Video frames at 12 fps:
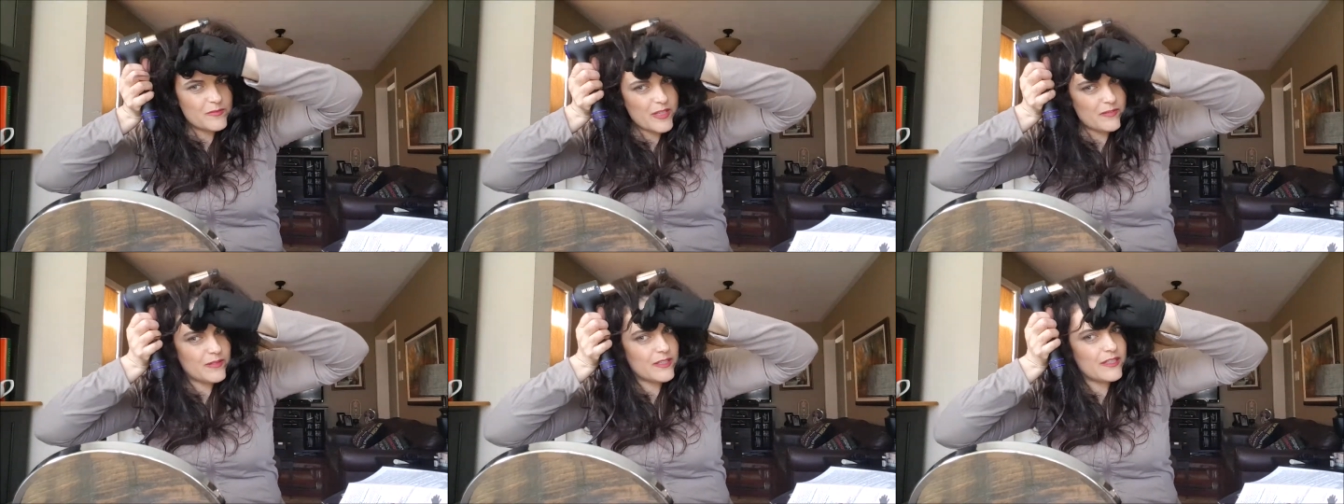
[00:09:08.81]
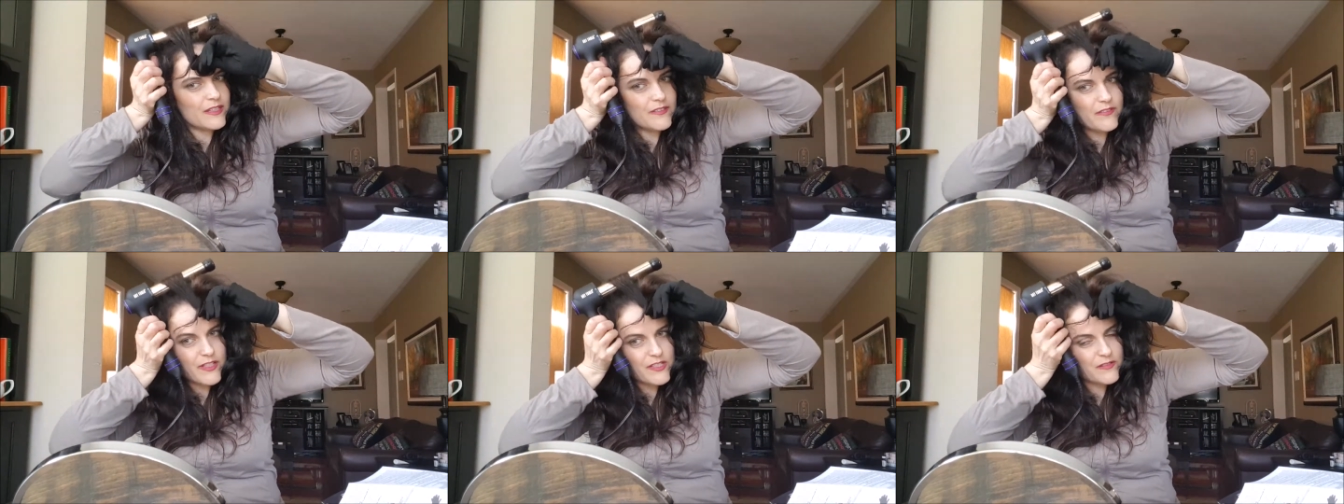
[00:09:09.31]
maybe
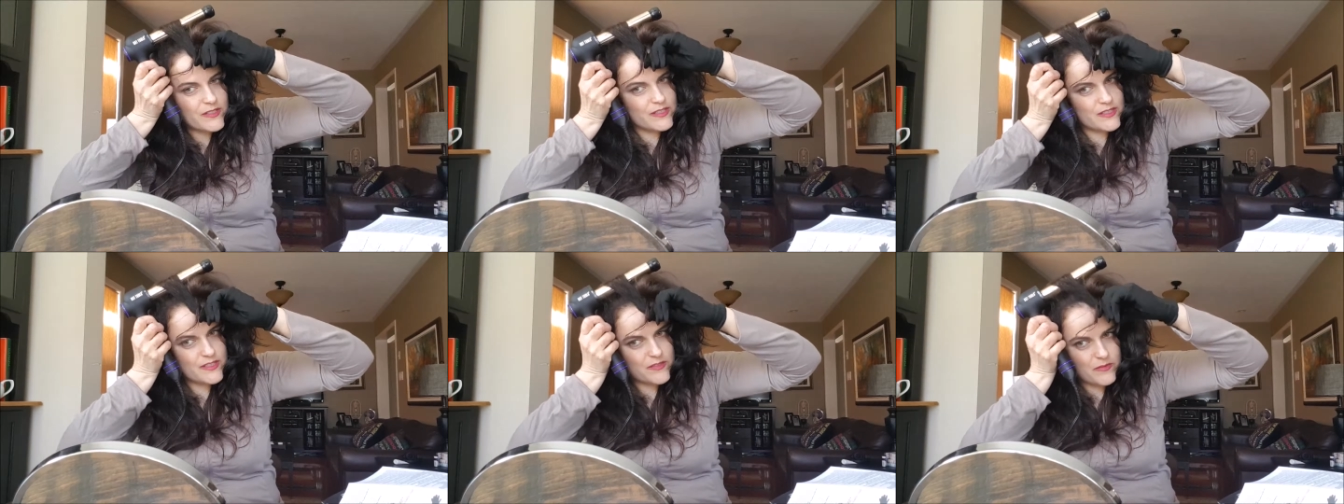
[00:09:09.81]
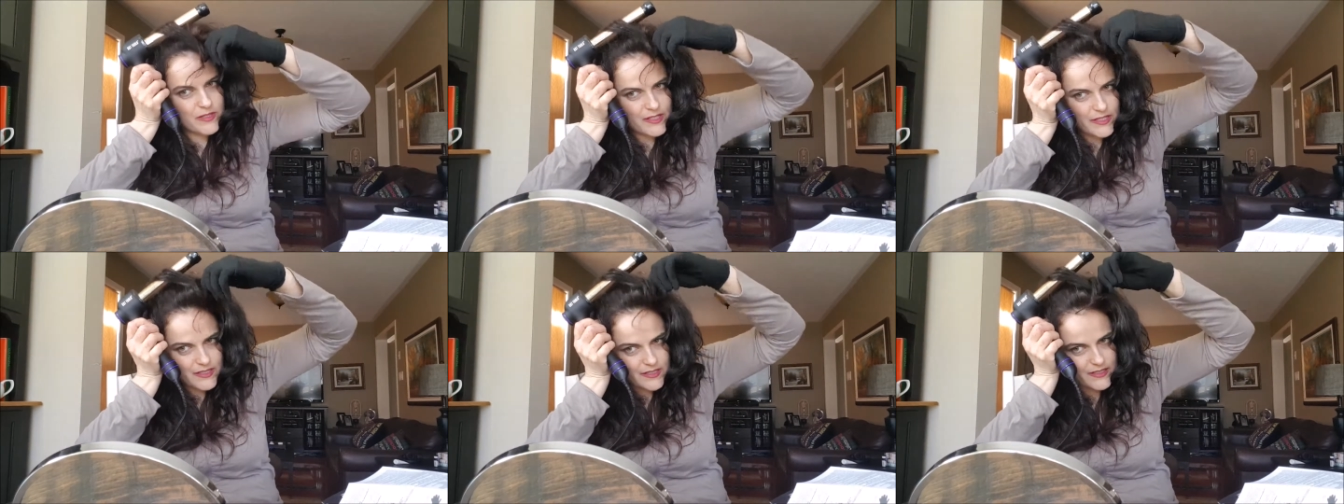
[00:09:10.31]
if I do it this
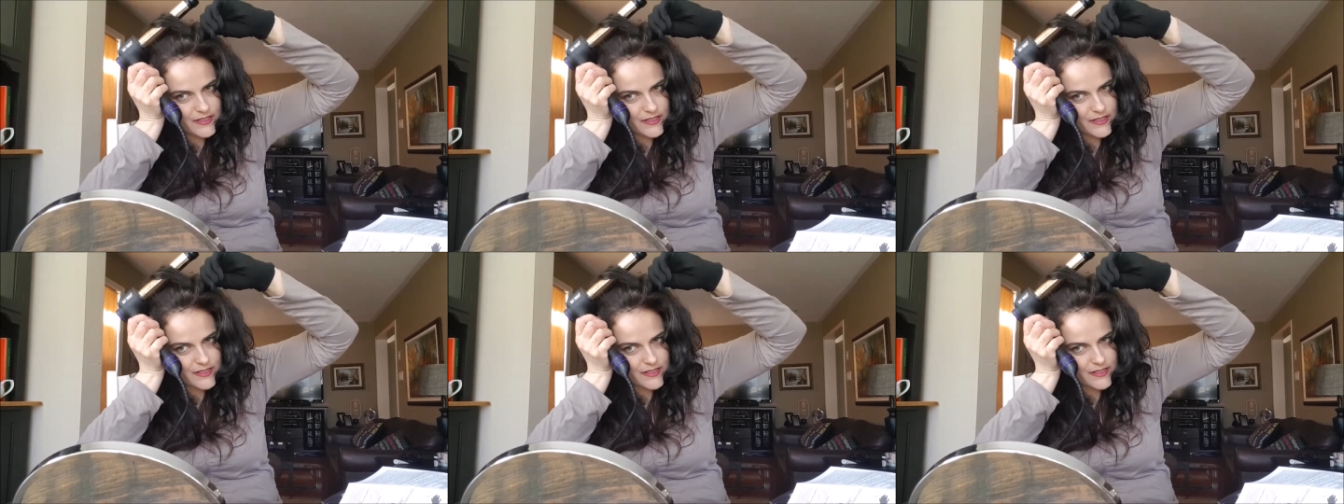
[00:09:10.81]
way.